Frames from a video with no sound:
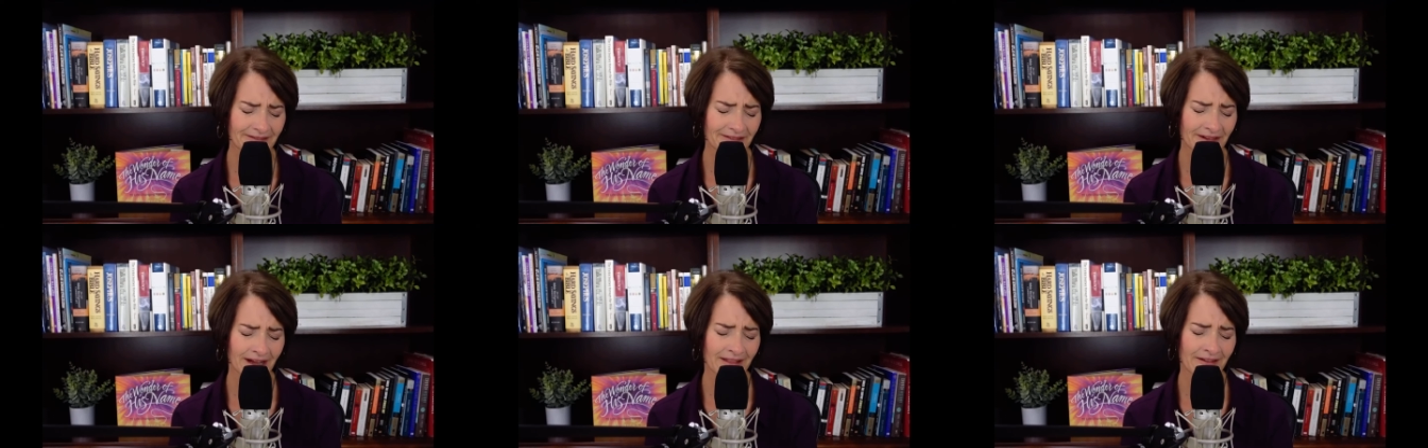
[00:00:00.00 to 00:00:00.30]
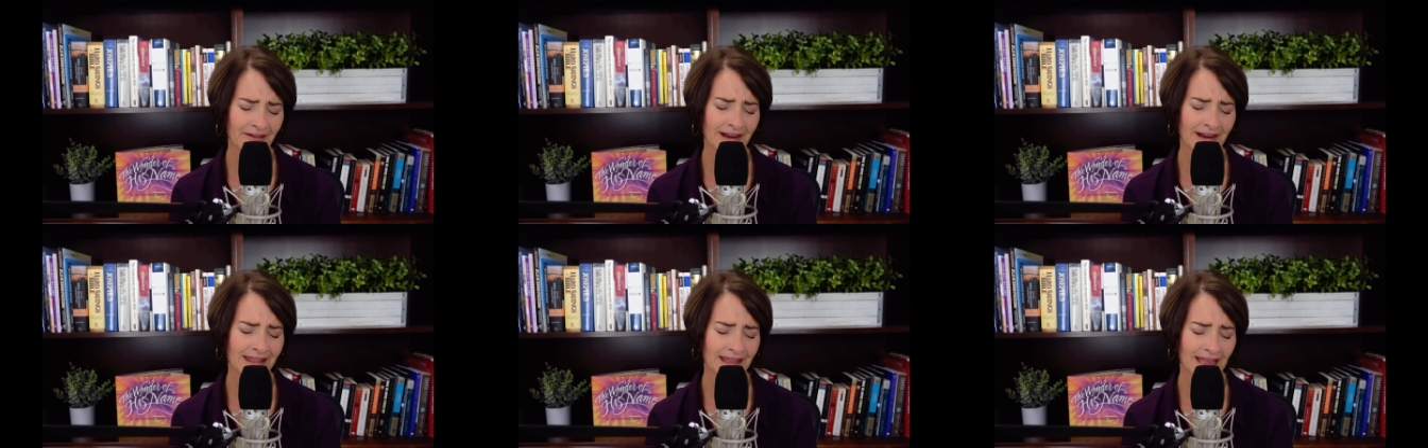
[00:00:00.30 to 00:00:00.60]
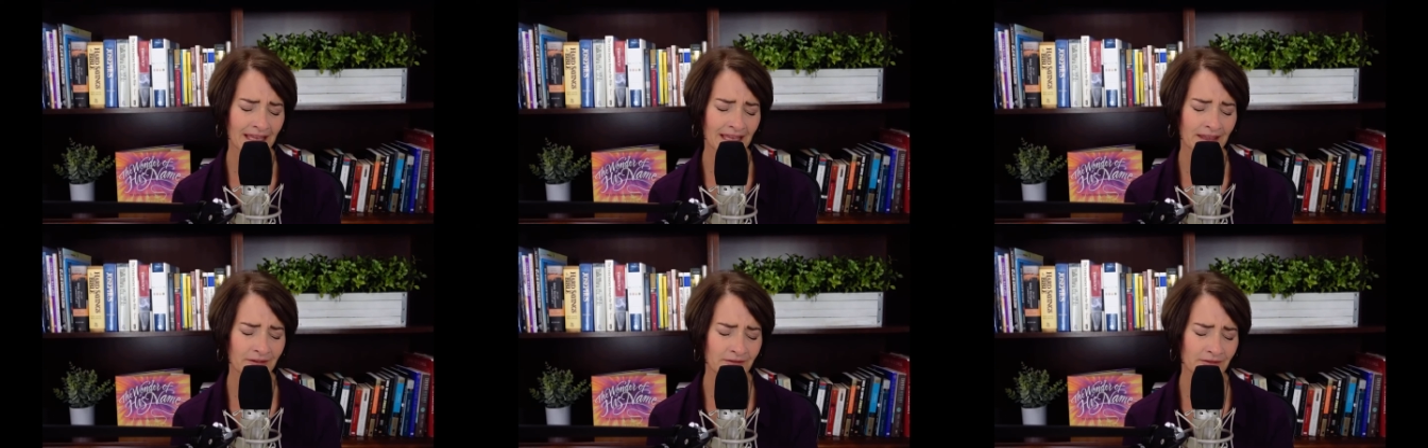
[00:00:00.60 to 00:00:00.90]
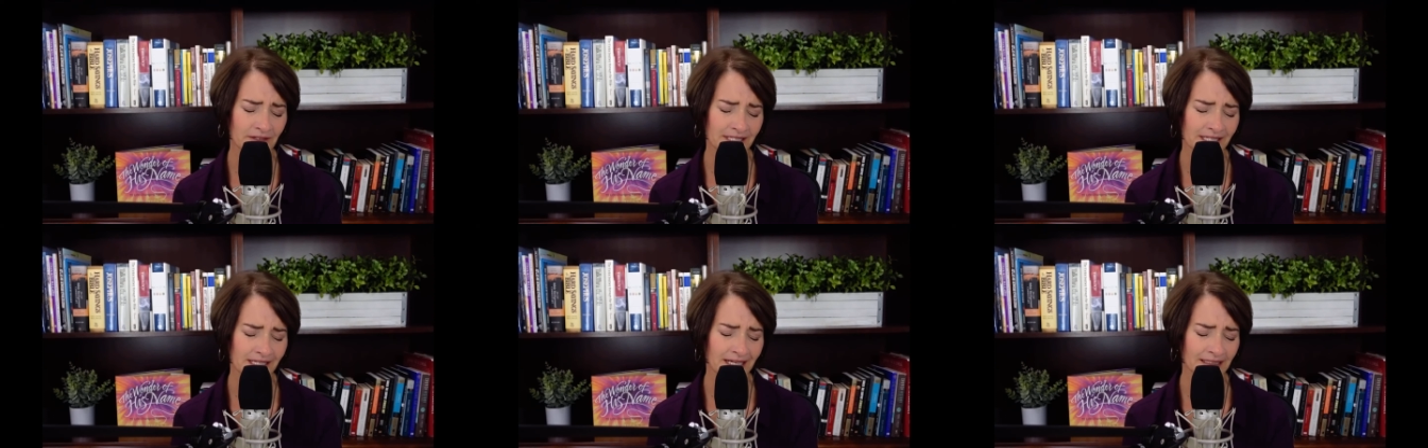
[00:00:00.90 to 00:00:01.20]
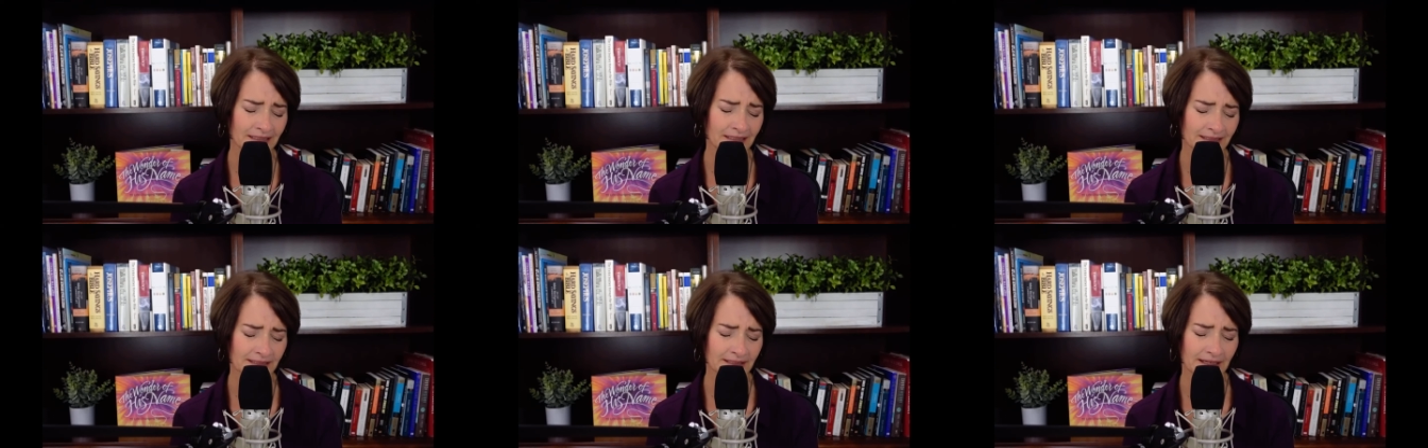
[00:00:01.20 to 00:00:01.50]
Father, I thank you for
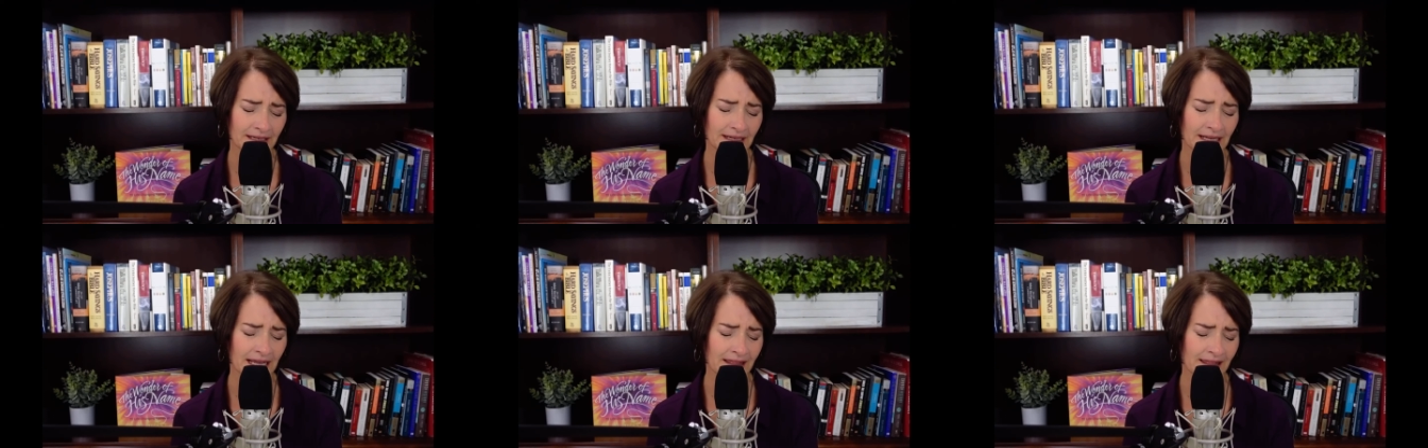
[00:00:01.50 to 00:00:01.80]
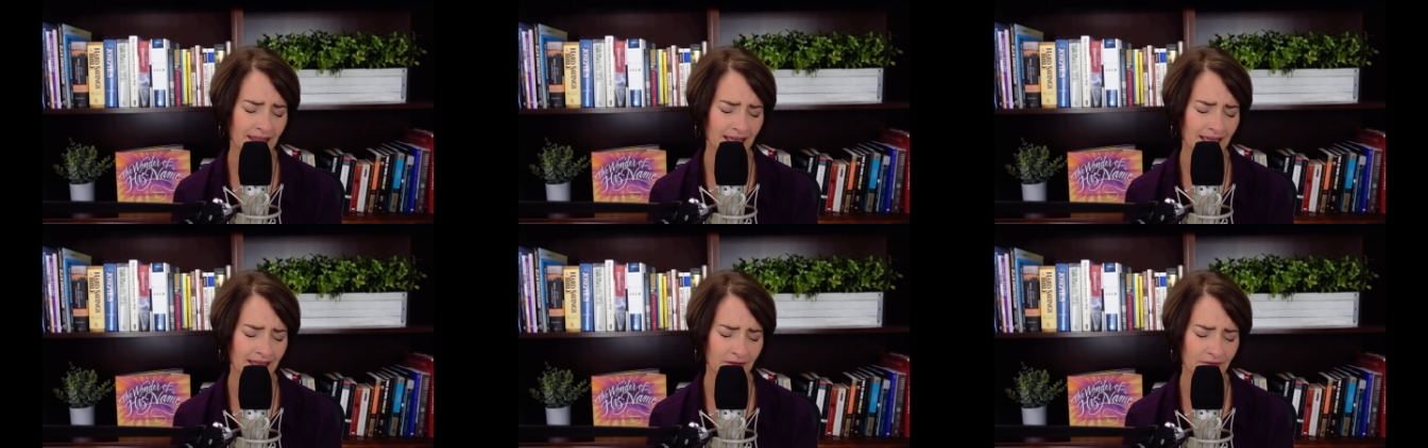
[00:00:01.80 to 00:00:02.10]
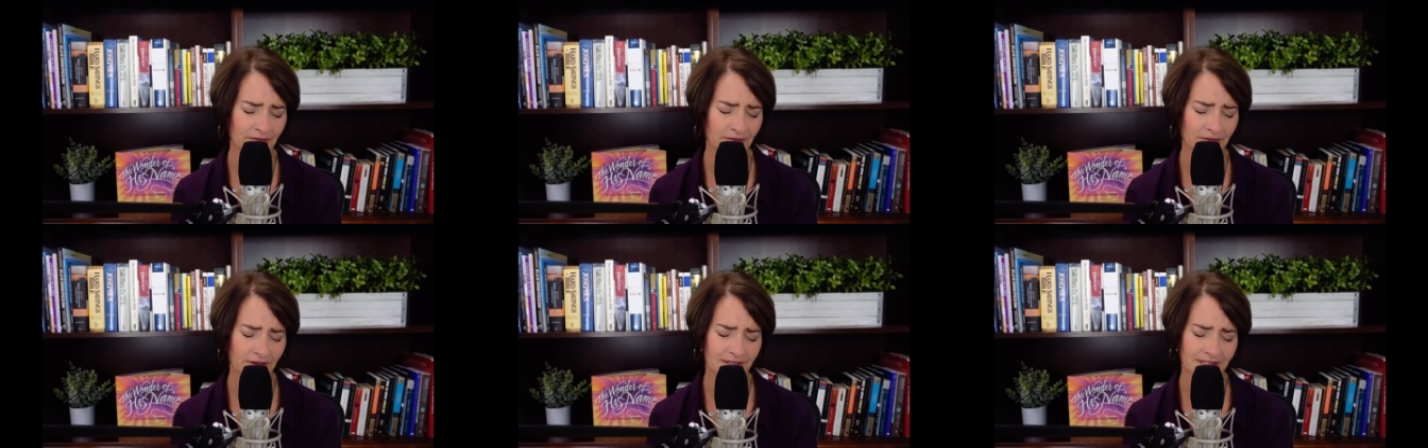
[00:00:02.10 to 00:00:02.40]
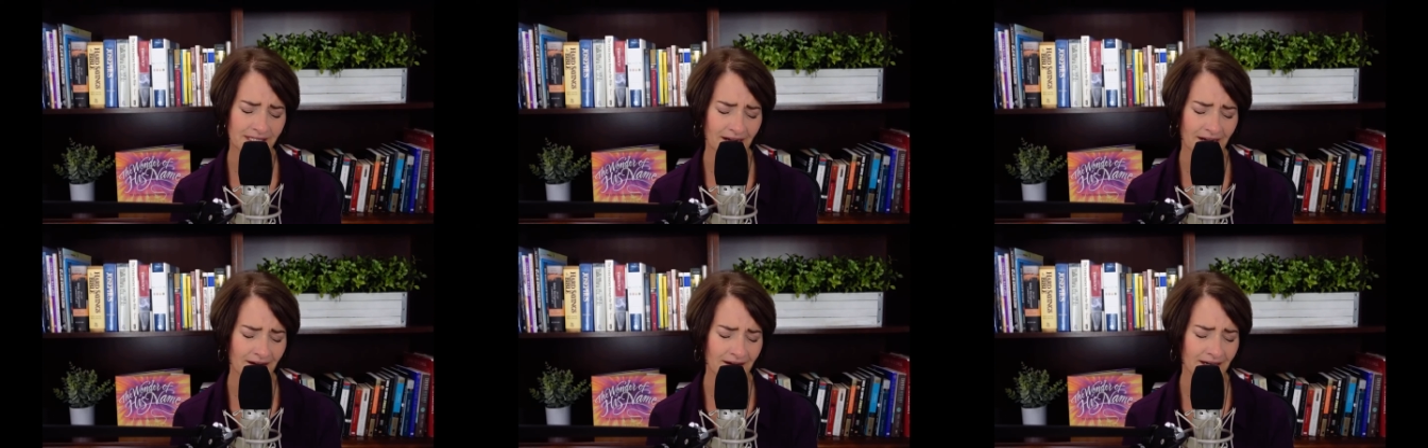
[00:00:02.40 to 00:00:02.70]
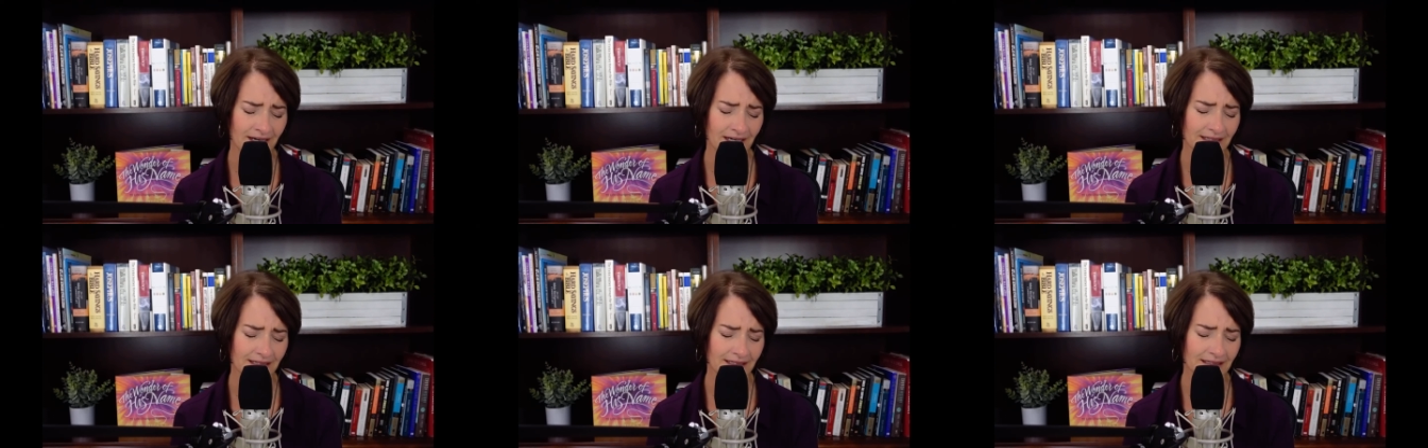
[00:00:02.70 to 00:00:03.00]
Sutton. I thank you for his
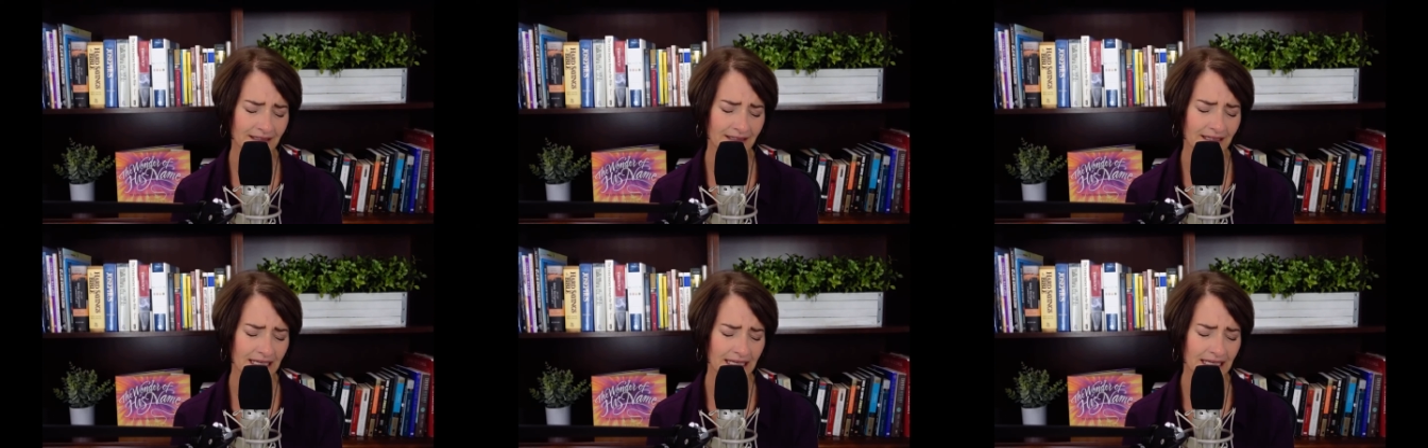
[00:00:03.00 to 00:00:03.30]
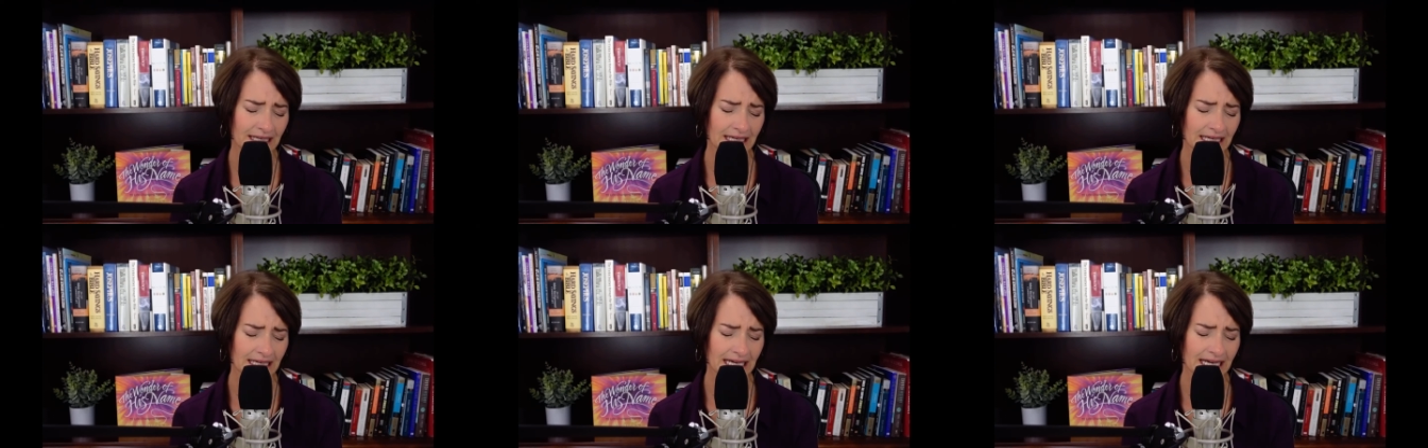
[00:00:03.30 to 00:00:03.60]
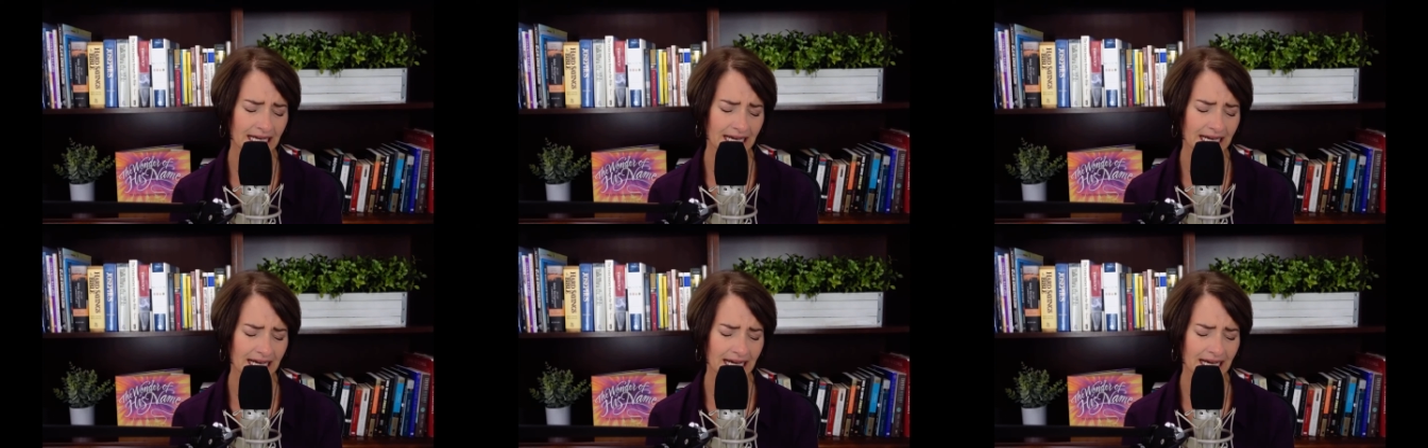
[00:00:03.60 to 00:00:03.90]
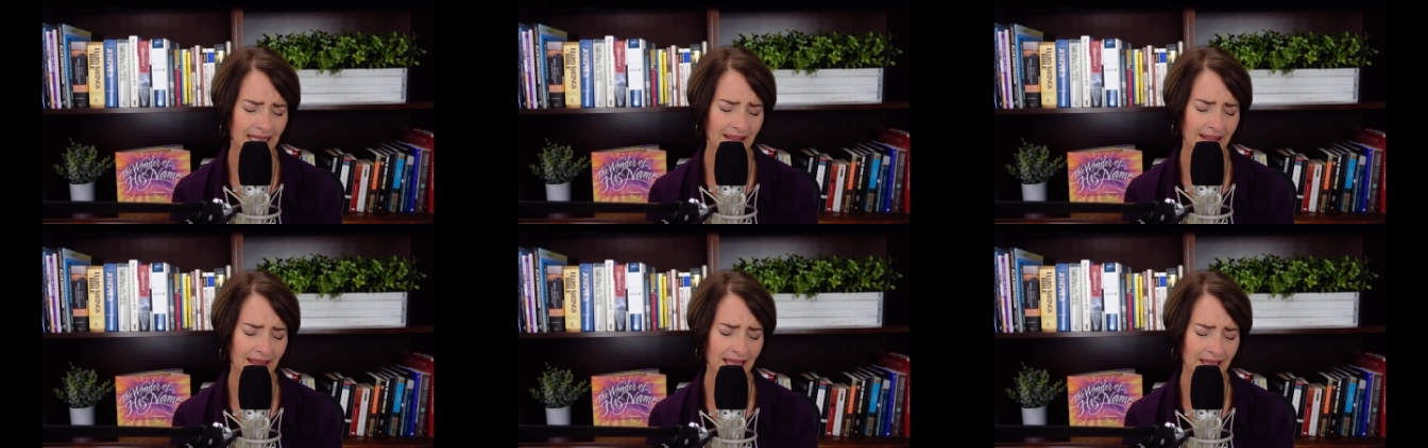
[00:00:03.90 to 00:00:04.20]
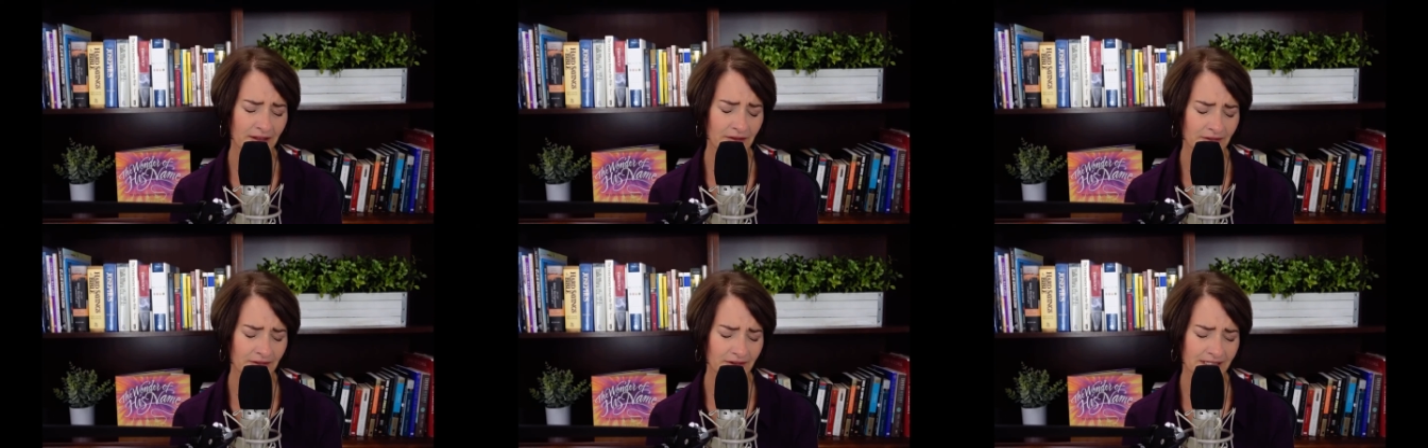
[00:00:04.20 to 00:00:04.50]
heart. I
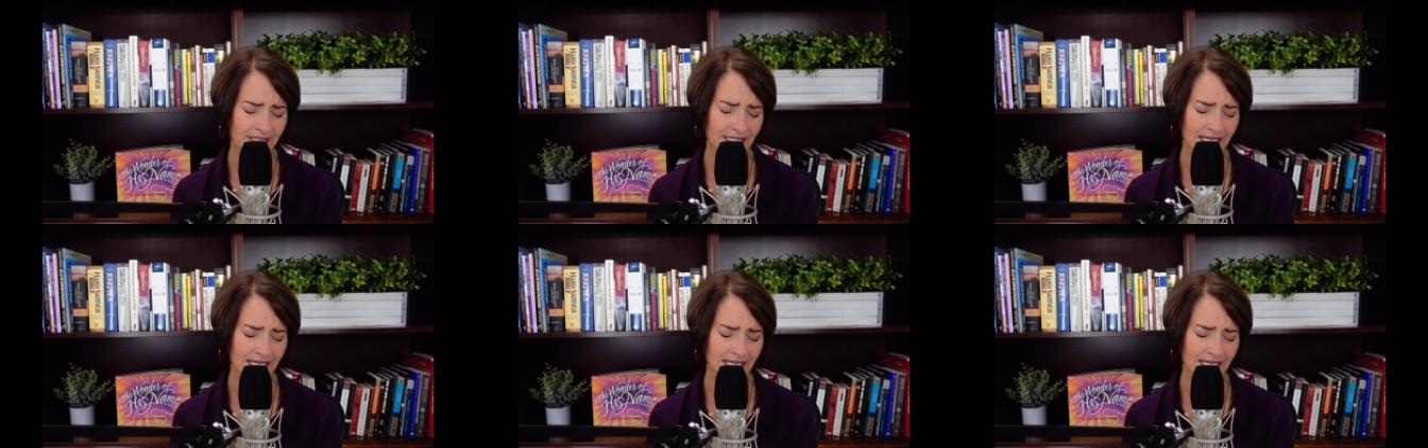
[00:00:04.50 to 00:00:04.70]
thank you for his